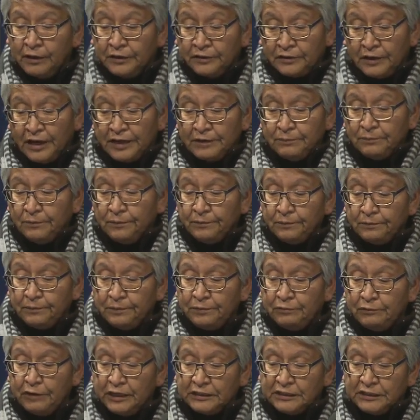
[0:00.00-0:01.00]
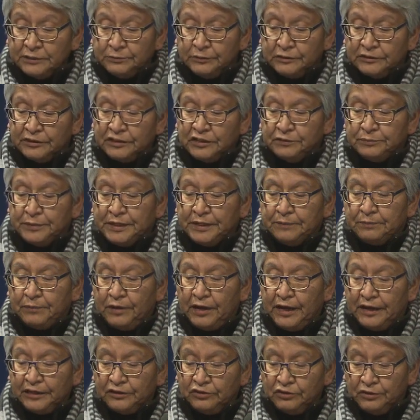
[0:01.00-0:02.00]
9 principles to be
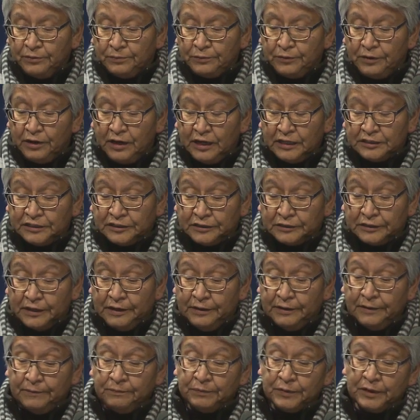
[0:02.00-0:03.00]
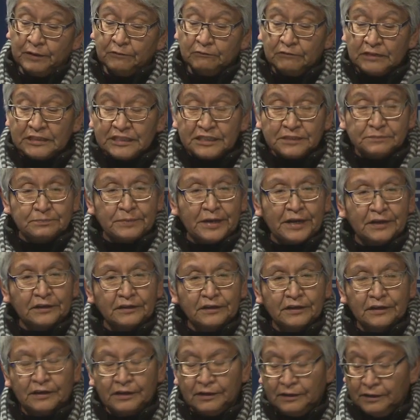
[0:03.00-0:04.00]
applied to a project:
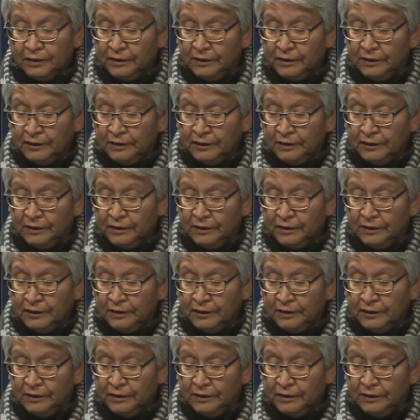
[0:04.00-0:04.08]
respect,